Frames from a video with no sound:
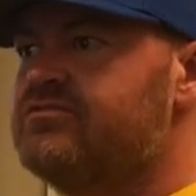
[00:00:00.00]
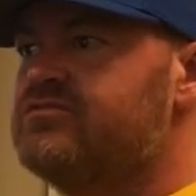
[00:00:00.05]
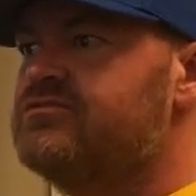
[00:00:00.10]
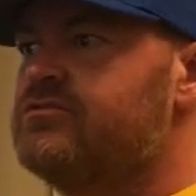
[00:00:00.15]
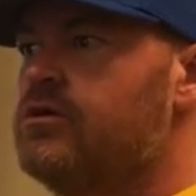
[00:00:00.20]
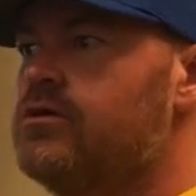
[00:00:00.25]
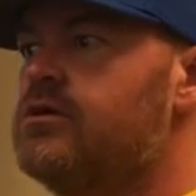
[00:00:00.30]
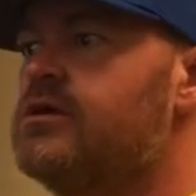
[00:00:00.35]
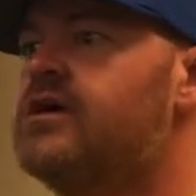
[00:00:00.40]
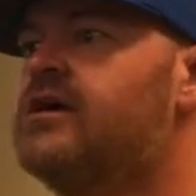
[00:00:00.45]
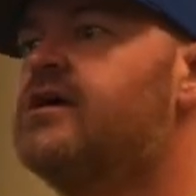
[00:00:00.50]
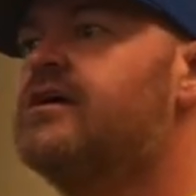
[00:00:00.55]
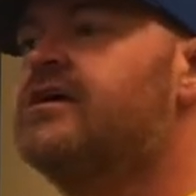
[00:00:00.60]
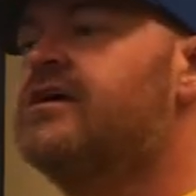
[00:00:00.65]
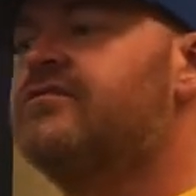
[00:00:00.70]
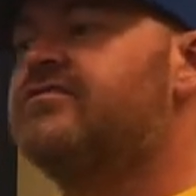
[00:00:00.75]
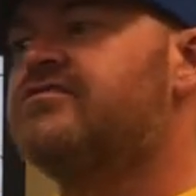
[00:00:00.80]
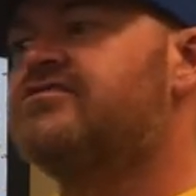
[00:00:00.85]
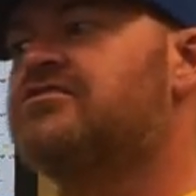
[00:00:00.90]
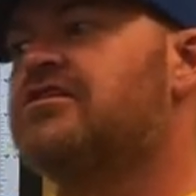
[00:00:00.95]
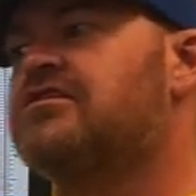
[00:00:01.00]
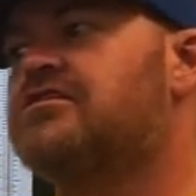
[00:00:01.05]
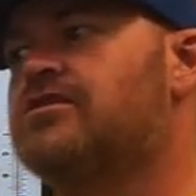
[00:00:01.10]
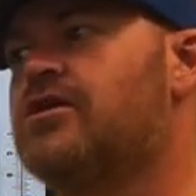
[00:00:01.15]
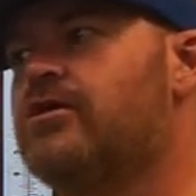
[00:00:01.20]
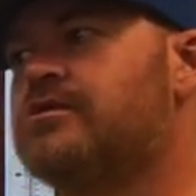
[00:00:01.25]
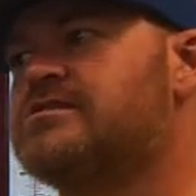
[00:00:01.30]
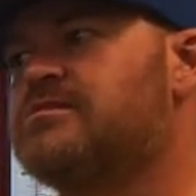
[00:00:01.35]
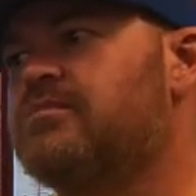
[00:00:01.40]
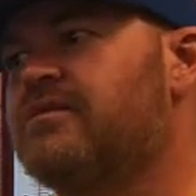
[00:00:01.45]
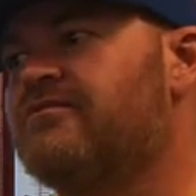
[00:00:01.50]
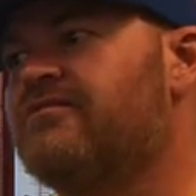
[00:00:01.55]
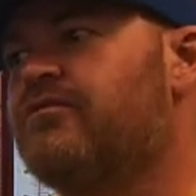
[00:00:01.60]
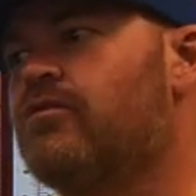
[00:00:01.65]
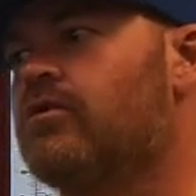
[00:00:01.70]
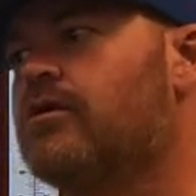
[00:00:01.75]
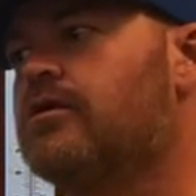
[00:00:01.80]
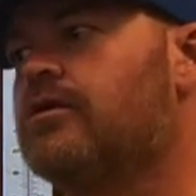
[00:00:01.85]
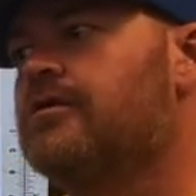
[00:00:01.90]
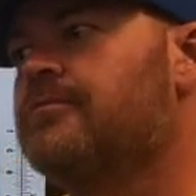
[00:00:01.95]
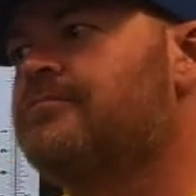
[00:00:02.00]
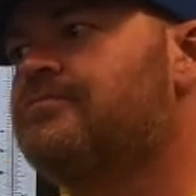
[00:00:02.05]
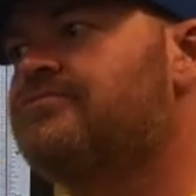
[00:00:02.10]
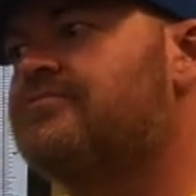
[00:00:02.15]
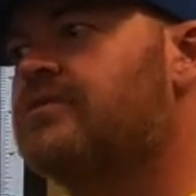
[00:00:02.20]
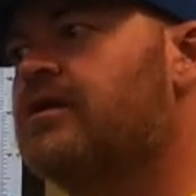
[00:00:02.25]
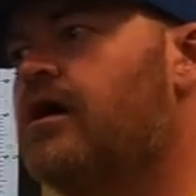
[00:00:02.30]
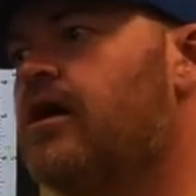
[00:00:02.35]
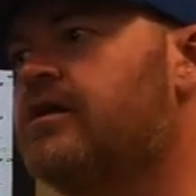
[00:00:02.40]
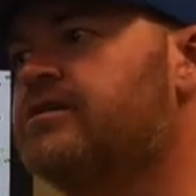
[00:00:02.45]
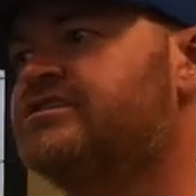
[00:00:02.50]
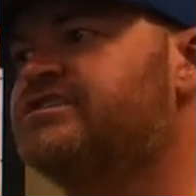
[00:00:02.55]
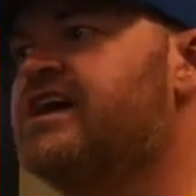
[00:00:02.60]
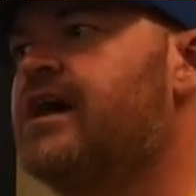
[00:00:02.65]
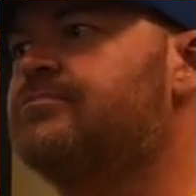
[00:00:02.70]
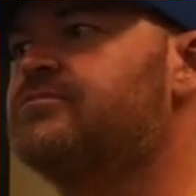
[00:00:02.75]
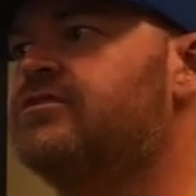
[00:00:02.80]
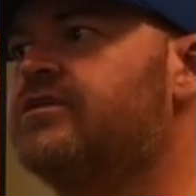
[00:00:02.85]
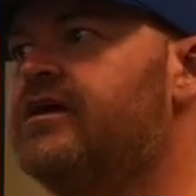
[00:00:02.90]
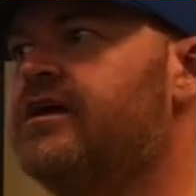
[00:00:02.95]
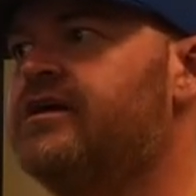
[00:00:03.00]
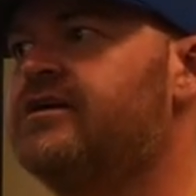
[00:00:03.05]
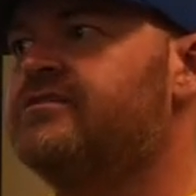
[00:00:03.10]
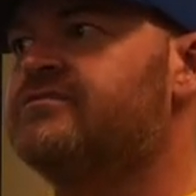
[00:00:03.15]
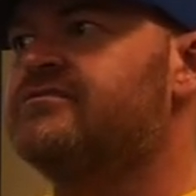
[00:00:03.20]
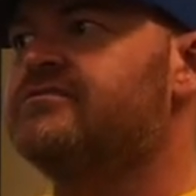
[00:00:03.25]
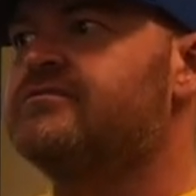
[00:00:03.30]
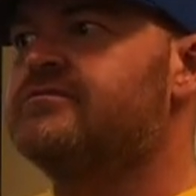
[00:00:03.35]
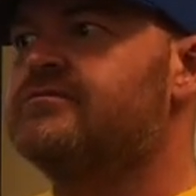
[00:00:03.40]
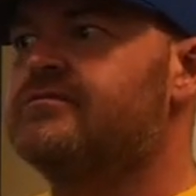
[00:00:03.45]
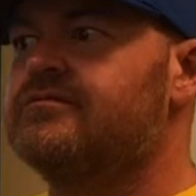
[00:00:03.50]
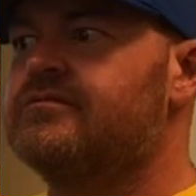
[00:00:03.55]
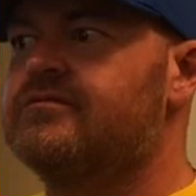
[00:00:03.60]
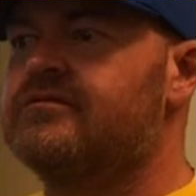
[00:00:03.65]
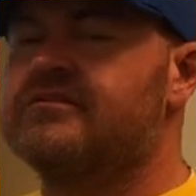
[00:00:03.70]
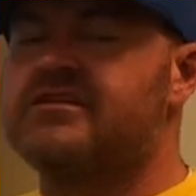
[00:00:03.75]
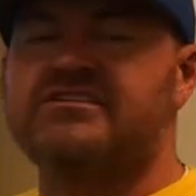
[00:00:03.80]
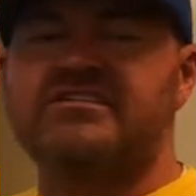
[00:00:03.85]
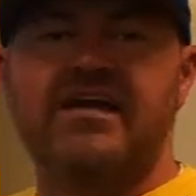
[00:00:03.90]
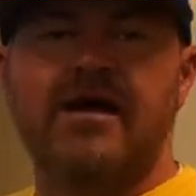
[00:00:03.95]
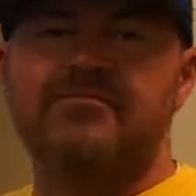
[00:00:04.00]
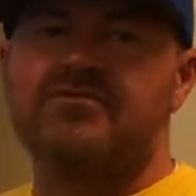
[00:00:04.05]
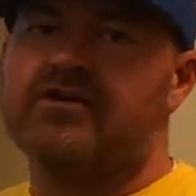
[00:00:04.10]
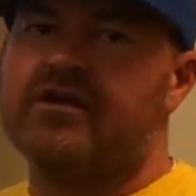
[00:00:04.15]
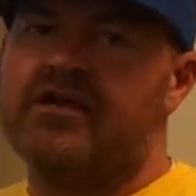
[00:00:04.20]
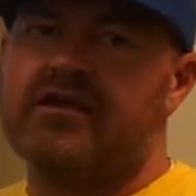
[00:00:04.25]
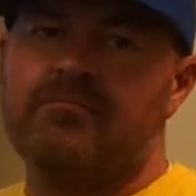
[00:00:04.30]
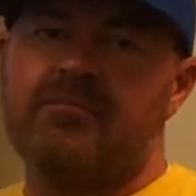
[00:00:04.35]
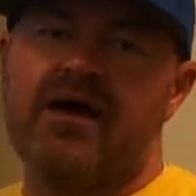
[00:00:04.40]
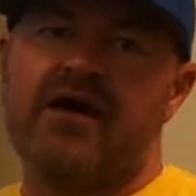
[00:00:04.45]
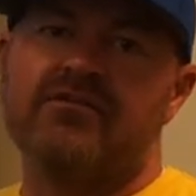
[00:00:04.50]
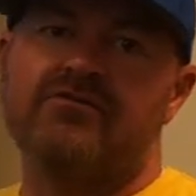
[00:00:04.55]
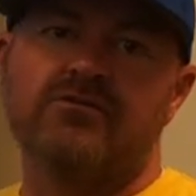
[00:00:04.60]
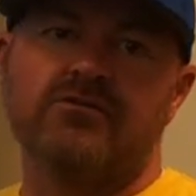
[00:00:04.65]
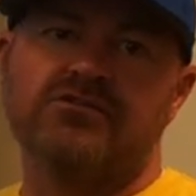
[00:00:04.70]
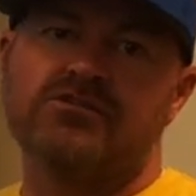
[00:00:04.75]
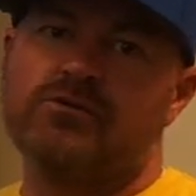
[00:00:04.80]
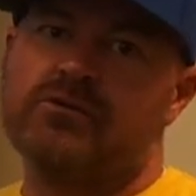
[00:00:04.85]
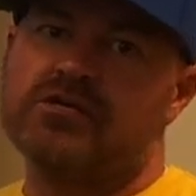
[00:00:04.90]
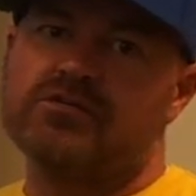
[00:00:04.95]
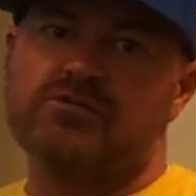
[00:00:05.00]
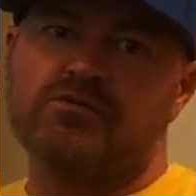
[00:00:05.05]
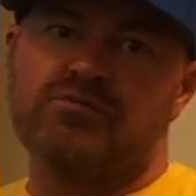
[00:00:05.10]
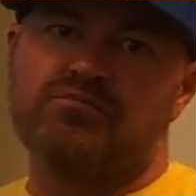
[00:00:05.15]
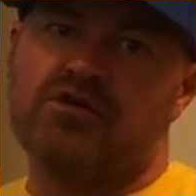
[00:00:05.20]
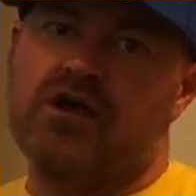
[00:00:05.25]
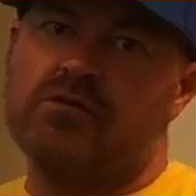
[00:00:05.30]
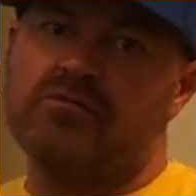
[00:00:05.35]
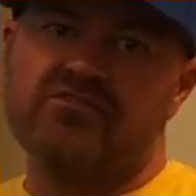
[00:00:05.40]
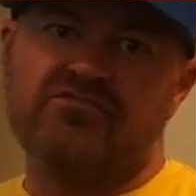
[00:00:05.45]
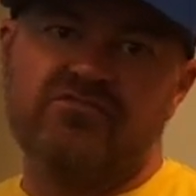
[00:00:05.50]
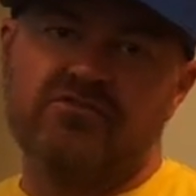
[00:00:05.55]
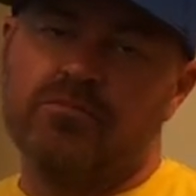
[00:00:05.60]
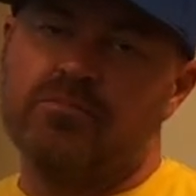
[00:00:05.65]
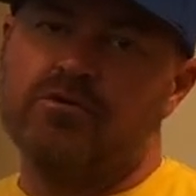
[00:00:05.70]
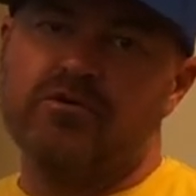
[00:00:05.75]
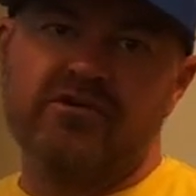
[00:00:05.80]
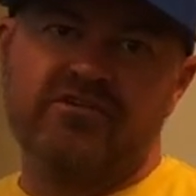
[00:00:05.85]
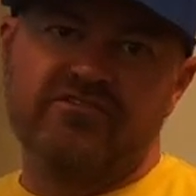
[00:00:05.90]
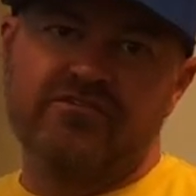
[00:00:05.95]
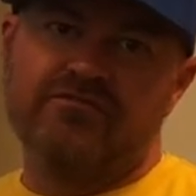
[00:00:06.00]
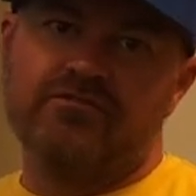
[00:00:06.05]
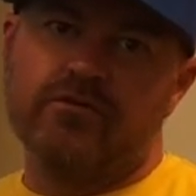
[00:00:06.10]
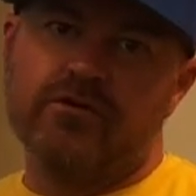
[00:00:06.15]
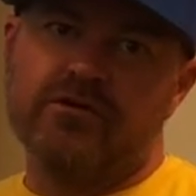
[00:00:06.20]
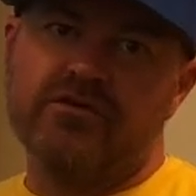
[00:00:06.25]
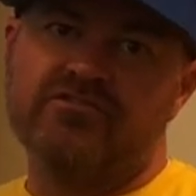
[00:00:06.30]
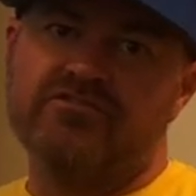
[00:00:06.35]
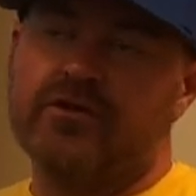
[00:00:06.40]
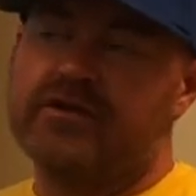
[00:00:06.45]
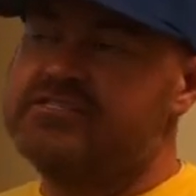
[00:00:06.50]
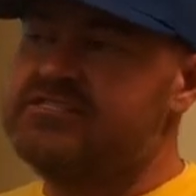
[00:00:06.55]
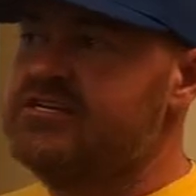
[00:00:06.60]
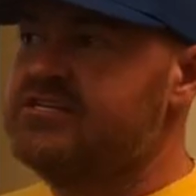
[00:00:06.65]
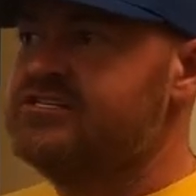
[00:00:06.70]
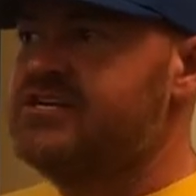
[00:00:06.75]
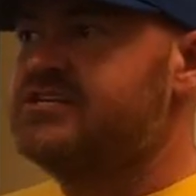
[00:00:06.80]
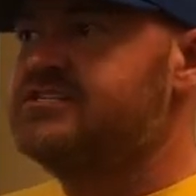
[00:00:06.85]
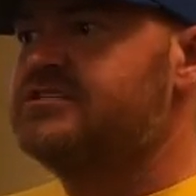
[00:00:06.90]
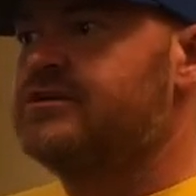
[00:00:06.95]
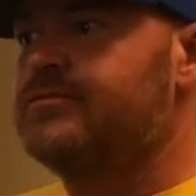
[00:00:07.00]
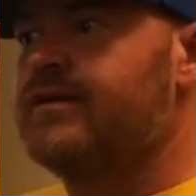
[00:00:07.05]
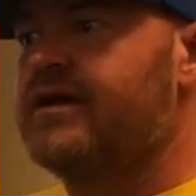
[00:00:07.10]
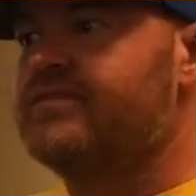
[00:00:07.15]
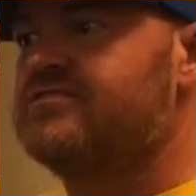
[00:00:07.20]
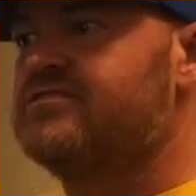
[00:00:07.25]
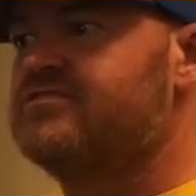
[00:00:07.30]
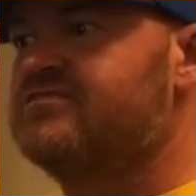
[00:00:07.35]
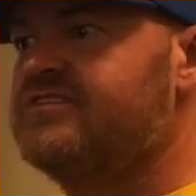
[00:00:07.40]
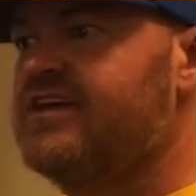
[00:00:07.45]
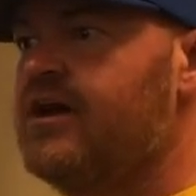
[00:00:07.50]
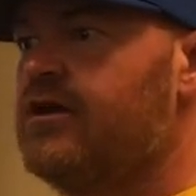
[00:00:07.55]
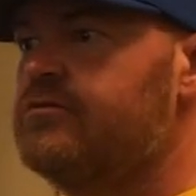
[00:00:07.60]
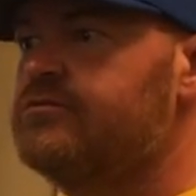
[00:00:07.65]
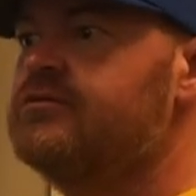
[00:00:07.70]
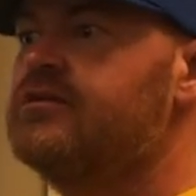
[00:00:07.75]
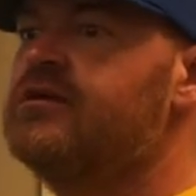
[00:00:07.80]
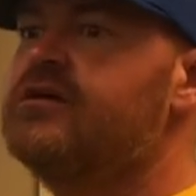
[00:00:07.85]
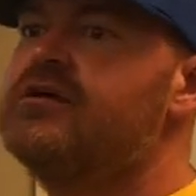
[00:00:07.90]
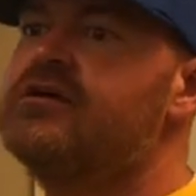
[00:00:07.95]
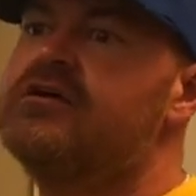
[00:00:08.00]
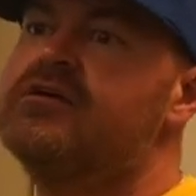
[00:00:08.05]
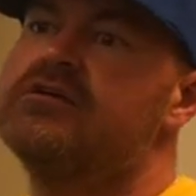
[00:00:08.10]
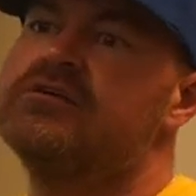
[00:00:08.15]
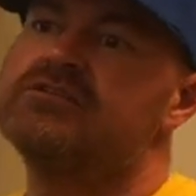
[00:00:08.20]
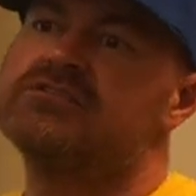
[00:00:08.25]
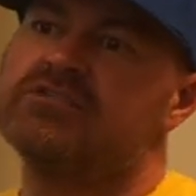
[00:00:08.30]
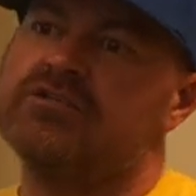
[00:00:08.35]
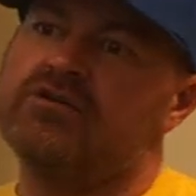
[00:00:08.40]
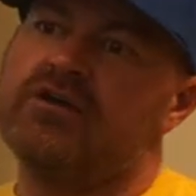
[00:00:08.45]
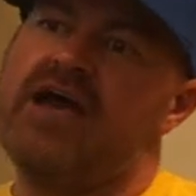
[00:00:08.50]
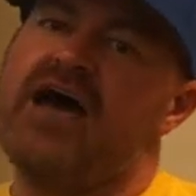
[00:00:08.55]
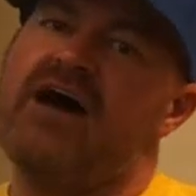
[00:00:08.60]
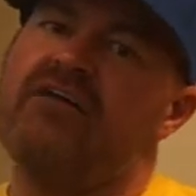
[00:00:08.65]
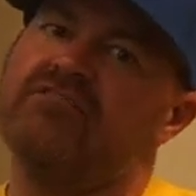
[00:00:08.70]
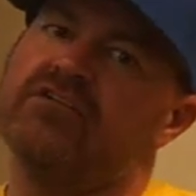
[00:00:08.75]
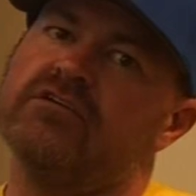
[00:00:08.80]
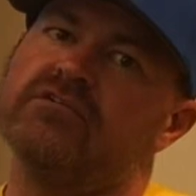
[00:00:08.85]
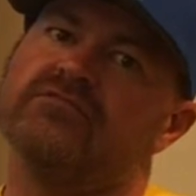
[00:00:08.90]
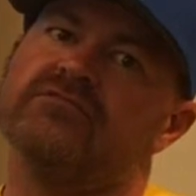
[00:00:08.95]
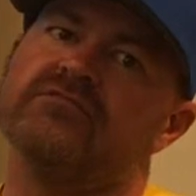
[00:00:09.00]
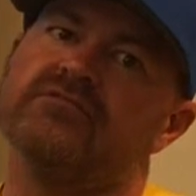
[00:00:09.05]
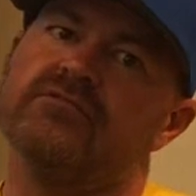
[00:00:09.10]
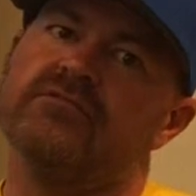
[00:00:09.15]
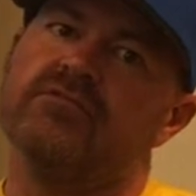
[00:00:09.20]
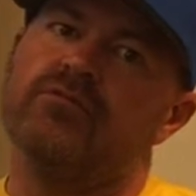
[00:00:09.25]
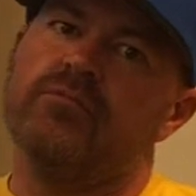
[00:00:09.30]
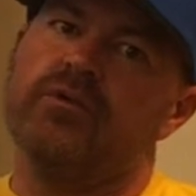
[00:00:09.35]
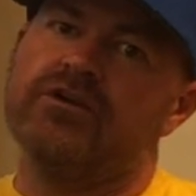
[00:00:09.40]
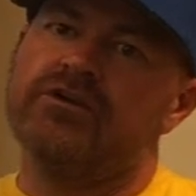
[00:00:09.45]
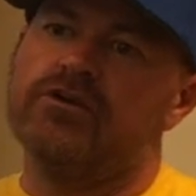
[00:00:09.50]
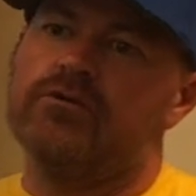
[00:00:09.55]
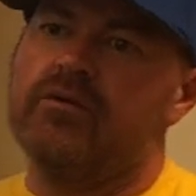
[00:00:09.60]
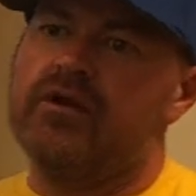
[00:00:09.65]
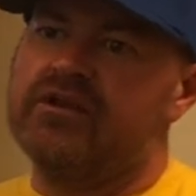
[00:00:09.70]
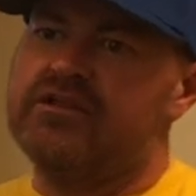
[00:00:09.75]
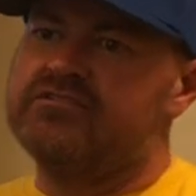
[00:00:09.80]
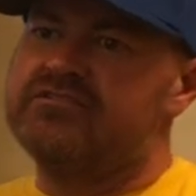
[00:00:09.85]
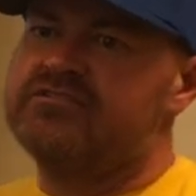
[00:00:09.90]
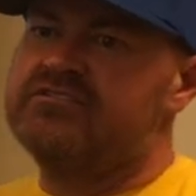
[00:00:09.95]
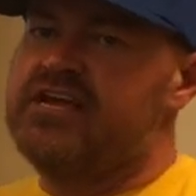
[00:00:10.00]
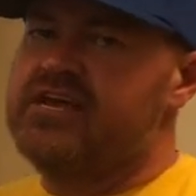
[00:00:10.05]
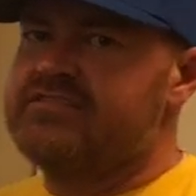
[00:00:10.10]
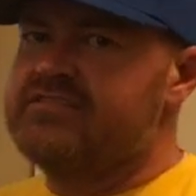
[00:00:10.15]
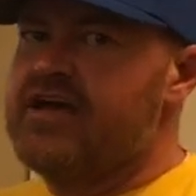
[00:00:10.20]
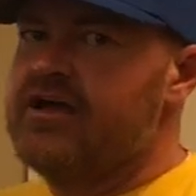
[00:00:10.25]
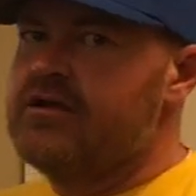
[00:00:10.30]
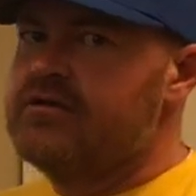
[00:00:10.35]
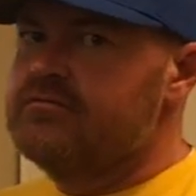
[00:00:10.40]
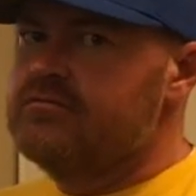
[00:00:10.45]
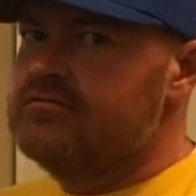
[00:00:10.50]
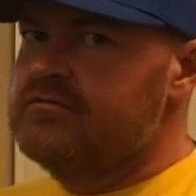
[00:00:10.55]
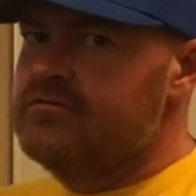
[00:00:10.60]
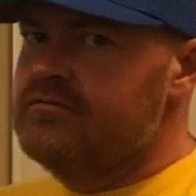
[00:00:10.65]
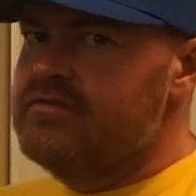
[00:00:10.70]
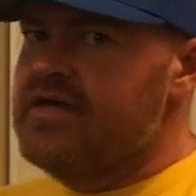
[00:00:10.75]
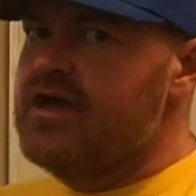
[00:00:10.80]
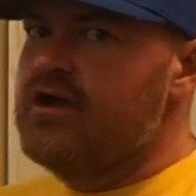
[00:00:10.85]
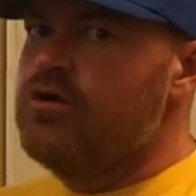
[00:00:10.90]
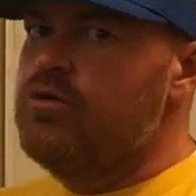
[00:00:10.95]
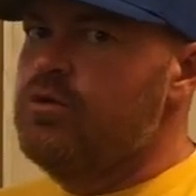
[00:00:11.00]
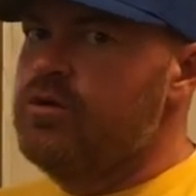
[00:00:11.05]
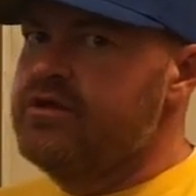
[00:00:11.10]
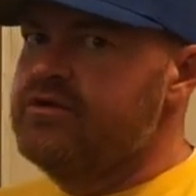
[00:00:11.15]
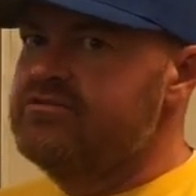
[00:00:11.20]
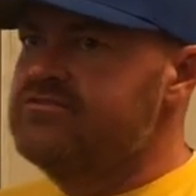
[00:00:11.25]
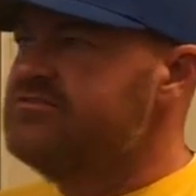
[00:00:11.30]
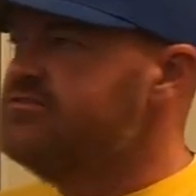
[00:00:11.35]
So if you took notes before on Chapter 8, the Chapter 8 Math Notes quiz was probably super easy for you. So I'd suggest you write this down so you have it when you're ready to take that quiz,